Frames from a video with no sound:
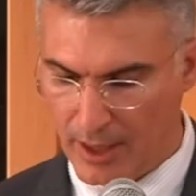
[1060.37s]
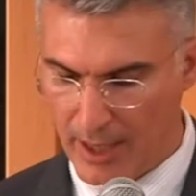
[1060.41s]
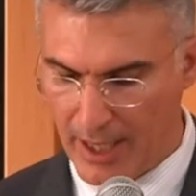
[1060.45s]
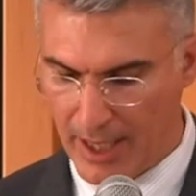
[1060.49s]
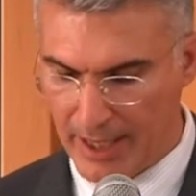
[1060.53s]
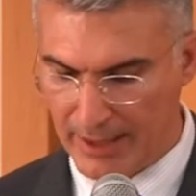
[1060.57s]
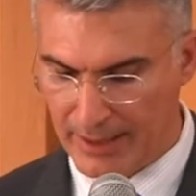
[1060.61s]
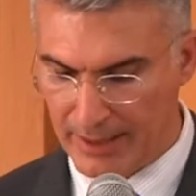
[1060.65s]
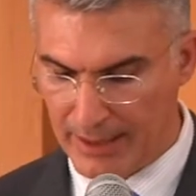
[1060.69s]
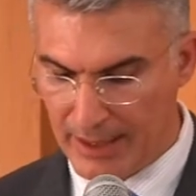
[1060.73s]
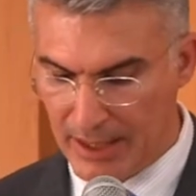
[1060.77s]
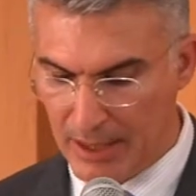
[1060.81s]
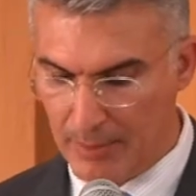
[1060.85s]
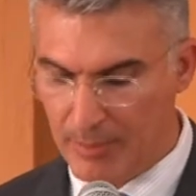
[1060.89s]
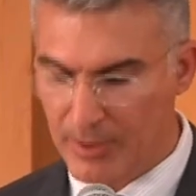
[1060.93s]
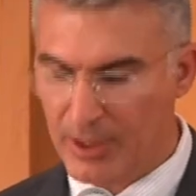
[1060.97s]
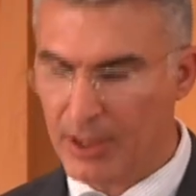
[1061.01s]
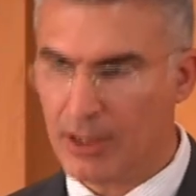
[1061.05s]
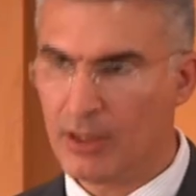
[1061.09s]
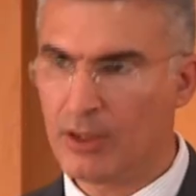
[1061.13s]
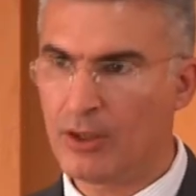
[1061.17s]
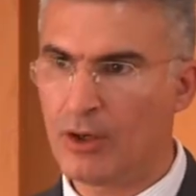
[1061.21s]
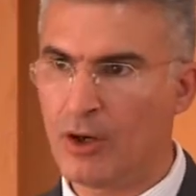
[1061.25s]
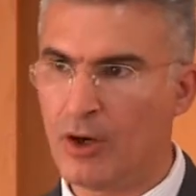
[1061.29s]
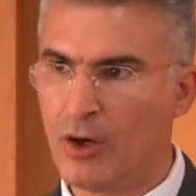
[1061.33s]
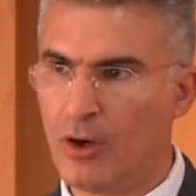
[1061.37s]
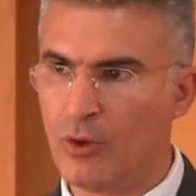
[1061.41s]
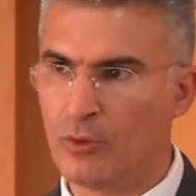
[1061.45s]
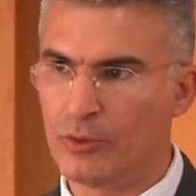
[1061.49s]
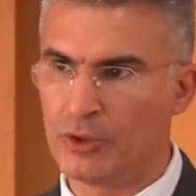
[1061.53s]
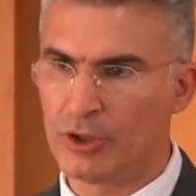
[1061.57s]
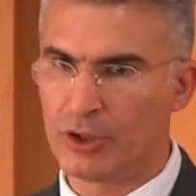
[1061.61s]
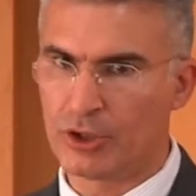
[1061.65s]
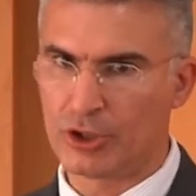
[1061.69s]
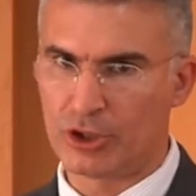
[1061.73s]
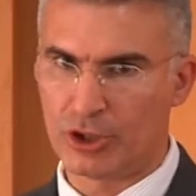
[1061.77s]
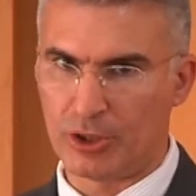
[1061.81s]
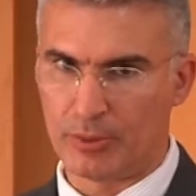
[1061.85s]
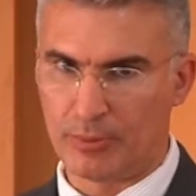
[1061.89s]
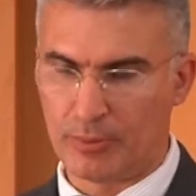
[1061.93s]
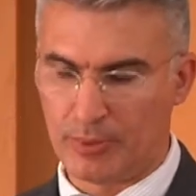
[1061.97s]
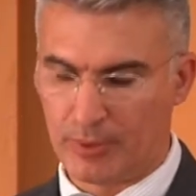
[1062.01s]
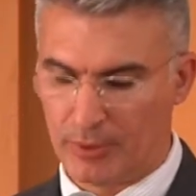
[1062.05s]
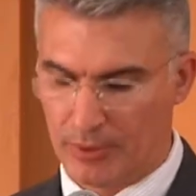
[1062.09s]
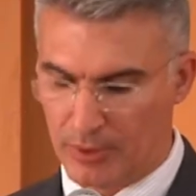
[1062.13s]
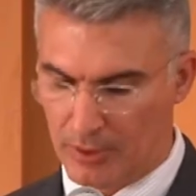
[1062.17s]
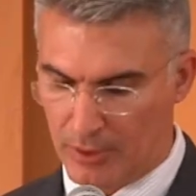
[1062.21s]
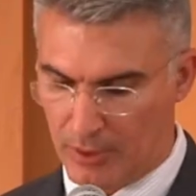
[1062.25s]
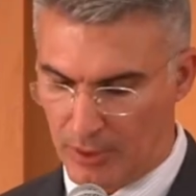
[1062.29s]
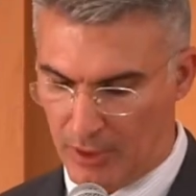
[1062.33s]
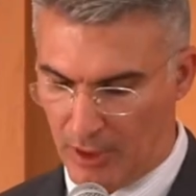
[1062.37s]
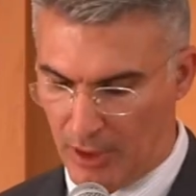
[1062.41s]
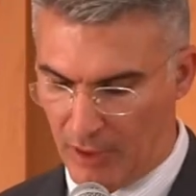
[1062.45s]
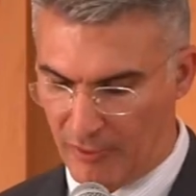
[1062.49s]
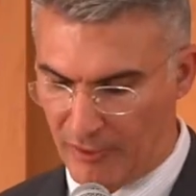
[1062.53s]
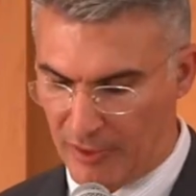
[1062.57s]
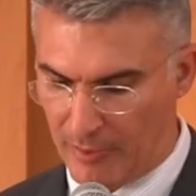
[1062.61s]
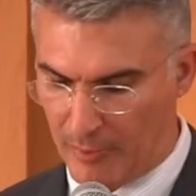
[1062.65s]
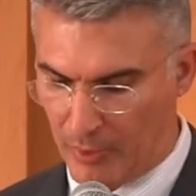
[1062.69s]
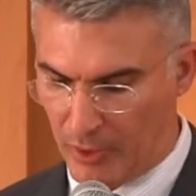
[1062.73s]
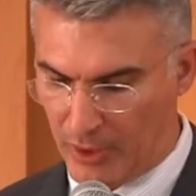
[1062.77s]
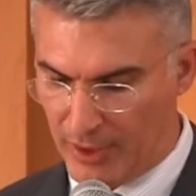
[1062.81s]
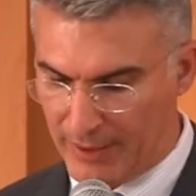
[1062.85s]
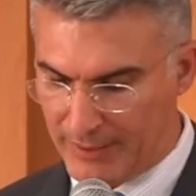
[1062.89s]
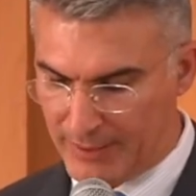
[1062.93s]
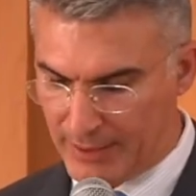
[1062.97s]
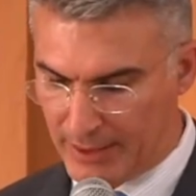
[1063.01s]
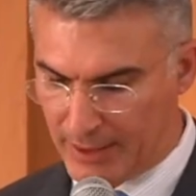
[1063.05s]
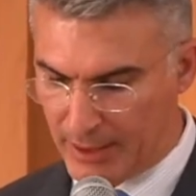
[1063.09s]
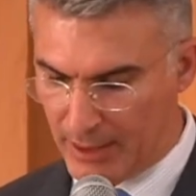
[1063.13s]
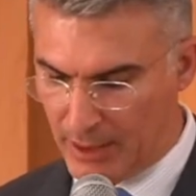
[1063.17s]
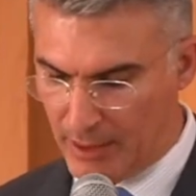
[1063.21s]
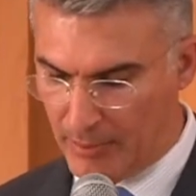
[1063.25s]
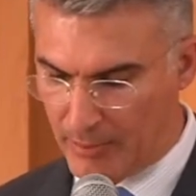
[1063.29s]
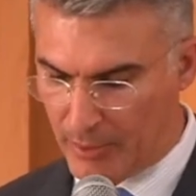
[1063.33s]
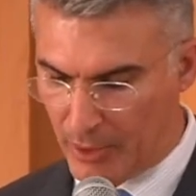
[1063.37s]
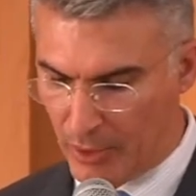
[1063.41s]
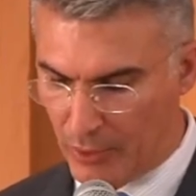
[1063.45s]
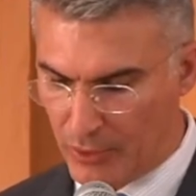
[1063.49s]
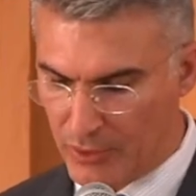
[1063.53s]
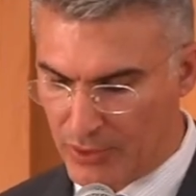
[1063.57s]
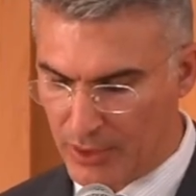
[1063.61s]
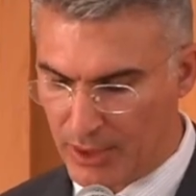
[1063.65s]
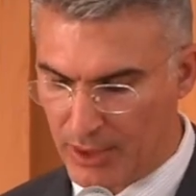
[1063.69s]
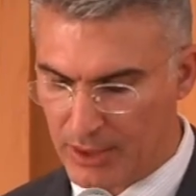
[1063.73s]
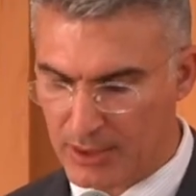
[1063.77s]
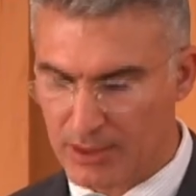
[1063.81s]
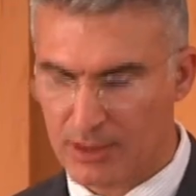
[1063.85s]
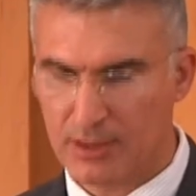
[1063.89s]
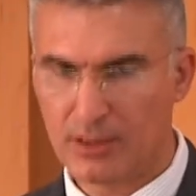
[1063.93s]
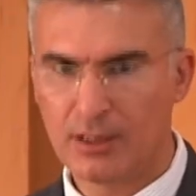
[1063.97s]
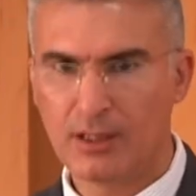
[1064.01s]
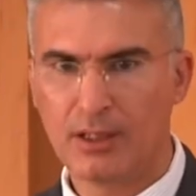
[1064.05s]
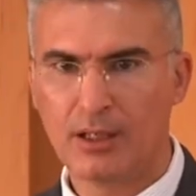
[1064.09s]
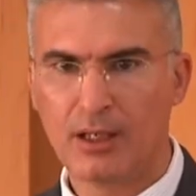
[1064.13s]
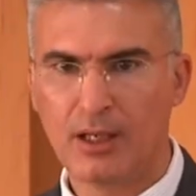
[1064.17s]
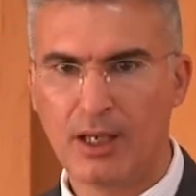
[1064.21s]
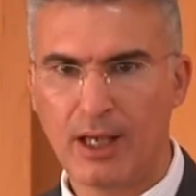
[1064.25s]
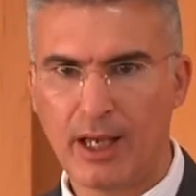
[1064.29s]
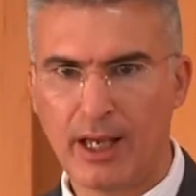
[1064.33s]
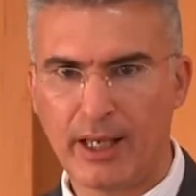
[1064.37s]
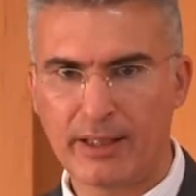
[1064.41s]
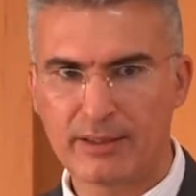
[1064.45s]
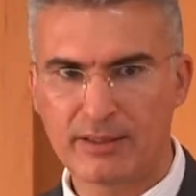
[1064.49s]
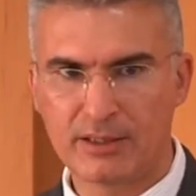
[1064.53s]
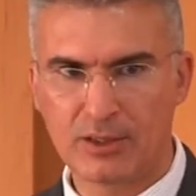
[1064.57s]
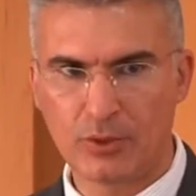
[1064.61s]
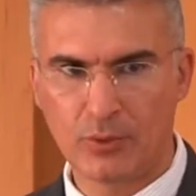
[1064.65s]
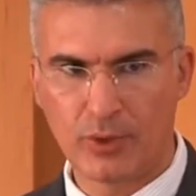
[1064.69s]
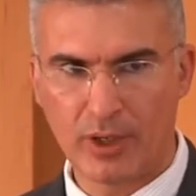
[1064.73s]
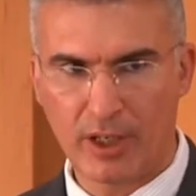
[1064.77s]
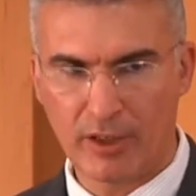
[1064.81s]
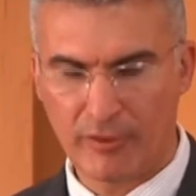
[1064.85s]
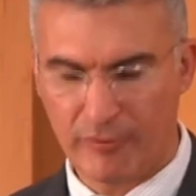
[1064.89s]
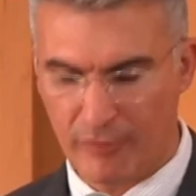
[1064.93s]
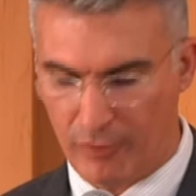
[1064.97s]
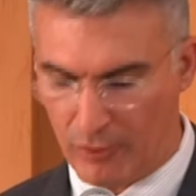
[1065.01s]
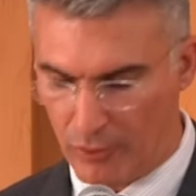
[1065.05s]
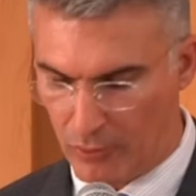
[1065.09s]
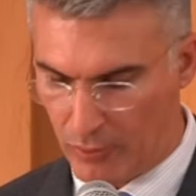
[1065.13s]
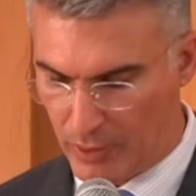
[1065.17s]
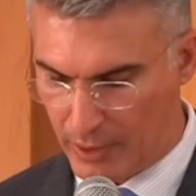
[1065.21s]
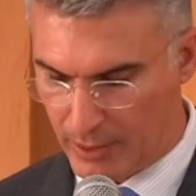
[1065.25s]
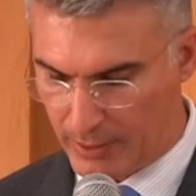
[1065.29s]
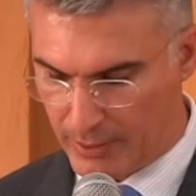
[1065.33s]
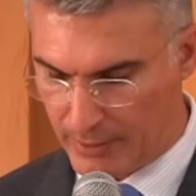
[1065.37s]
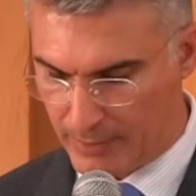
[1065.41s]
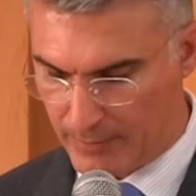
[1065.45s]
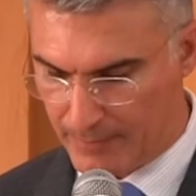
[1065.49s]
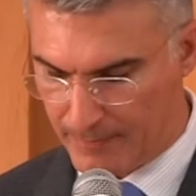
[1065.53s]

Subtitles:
and Libyan ownership of a political process as the way forward.